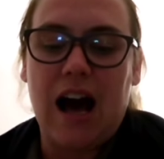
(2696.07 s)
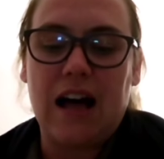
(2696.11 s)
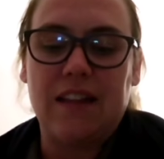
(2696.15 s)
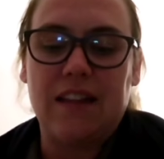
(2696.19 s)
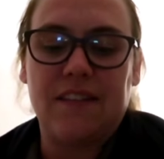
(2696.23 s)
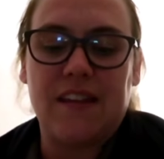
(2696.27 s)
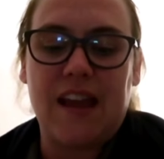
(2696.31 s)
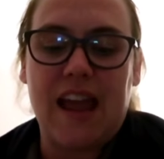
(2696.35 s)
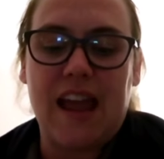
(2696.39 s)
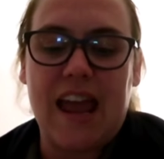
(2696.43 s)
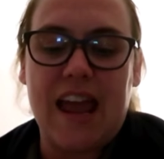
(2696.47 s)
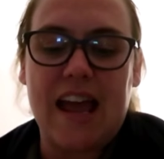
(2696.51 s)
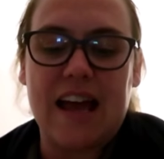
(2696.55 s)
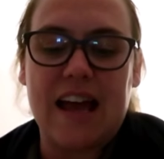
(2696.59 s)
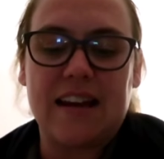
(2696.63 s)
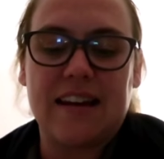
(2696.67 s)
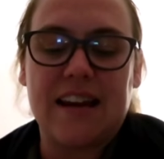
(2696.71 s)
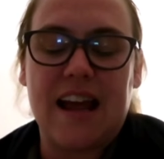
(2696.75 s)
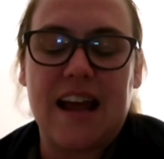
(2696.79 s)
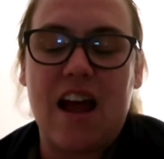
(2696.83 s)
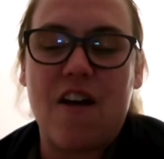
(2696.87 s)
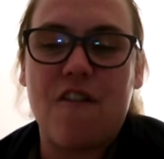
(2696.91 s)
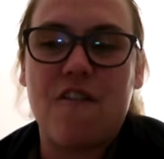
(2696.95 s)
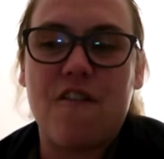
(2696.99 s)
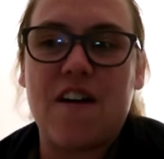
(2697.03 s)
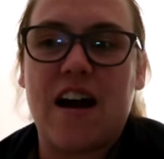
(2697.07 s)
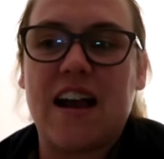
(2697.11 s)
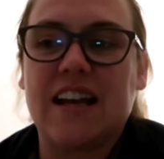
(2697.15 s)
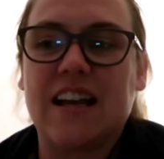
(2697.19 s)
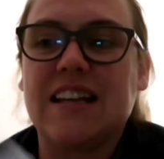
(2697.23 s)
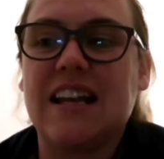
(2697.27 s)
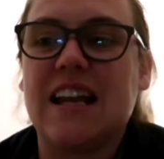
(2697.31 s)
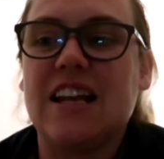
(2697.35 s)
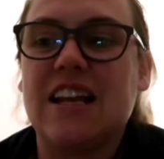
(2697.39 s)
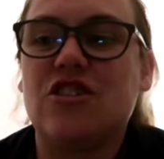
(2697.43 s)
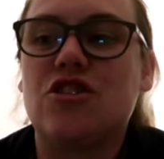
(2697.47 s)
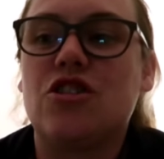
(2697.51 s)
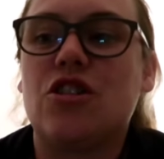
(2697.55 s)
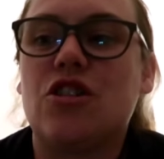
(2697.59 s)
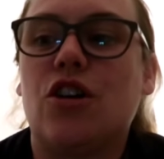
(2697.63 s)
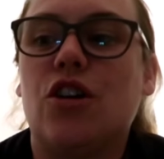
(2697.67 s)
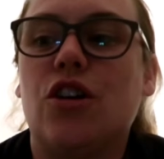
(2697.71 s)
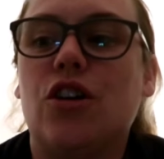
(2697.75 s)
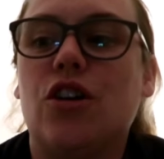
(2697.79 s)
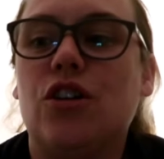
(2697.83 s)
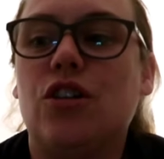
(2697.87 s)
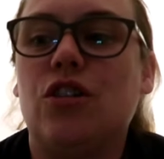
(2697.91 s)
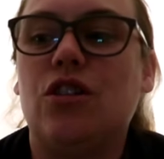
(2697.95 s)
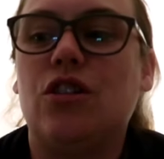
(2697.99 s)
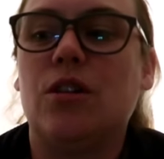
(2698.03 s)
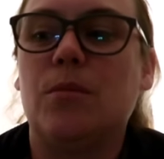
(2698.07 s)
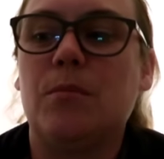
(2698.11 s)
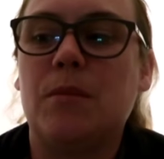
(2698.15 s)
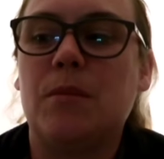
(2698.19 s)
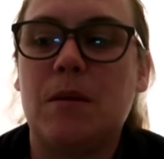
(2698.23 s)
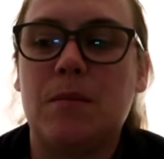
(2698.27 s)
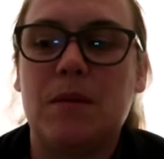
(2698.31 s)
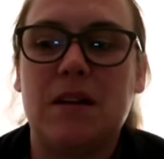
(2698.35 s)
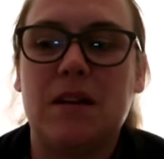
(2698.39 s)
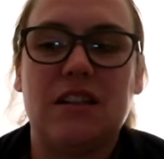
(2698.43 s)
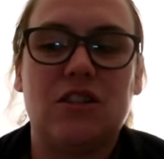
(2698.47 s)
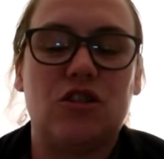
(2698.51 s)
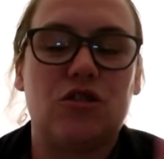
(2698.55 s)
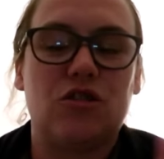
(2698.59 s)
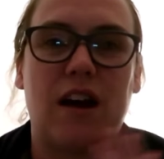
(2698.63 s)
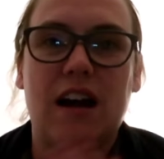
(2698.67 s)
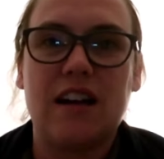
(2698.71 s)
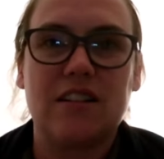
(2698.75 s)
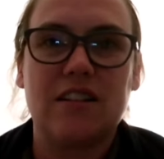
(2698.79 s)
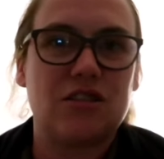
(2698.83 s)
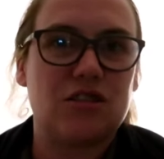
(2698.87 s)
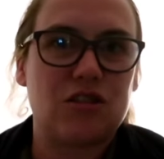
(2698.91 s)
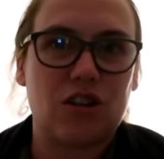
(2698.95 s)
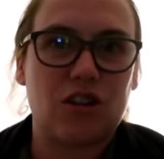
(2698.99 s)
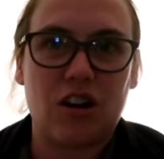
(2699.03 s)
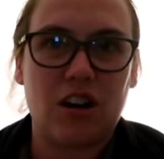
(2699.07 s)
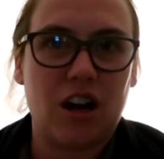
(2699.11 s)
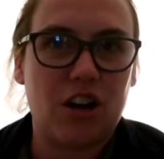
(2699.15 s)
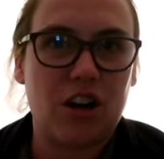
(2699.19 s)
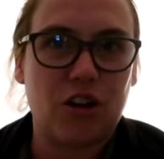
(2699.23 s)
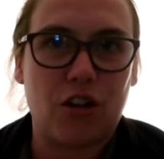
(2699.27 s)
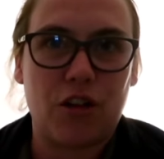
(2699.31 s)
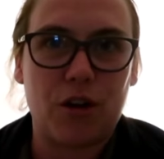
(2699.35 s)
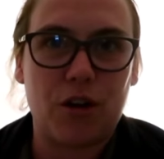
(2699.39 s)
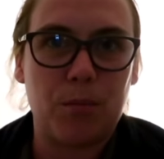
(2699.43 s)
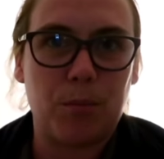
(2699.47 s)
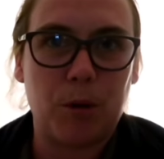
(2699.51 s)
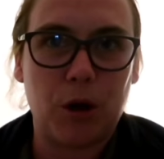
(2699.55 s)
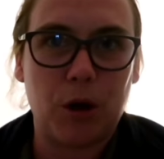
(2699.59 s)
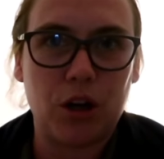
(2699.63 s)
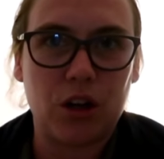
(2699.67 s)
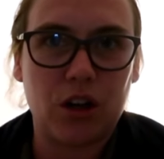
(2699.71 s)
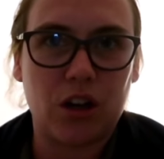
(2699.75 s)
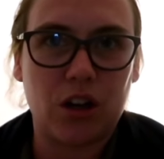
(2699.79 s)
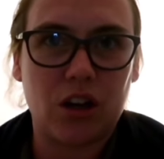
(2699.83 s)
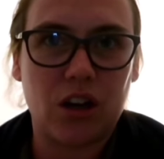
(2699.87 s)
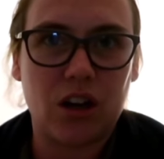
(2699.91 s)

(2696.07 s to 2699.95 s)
and then if I need to maybe try and start another book